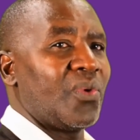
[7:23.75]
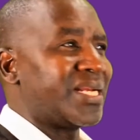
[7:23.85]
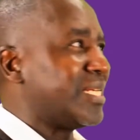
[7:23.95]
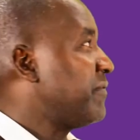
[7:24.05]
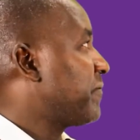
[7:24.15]

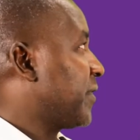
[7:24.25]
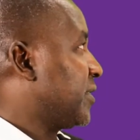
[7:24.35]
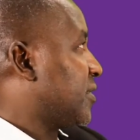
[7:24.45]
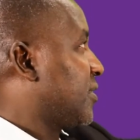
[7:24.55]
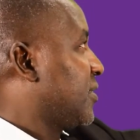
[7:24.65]

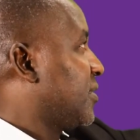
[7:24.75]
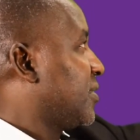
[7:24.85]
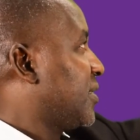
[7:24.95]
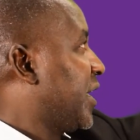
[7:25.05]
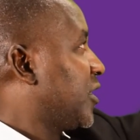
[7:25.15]
different,
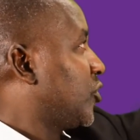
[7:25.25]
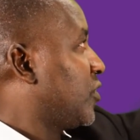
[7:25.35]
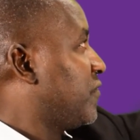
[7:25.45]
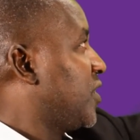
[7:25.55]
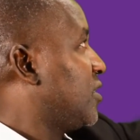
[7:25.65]
direction
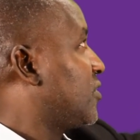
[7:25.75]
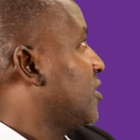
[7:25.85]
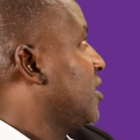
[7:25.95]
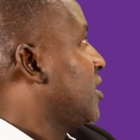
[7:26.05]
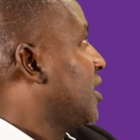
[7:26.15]
of this
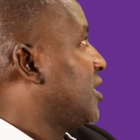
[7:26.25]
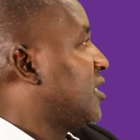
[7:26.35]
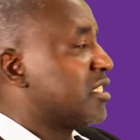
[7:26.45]
and this,